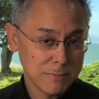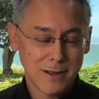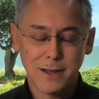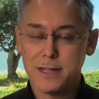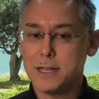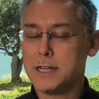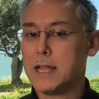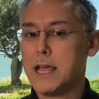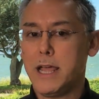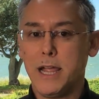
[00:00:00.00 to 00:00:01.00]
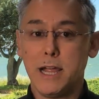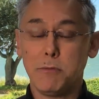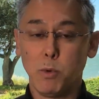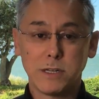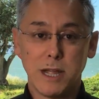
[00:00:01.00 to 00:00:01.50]
in buying it,
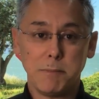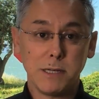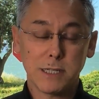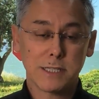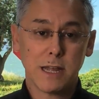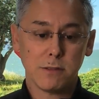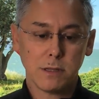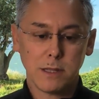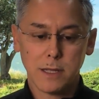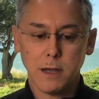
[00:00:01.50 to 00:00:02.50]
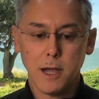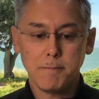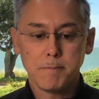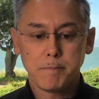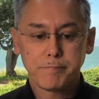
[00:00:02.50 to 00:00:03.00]
and what type of discount that they got.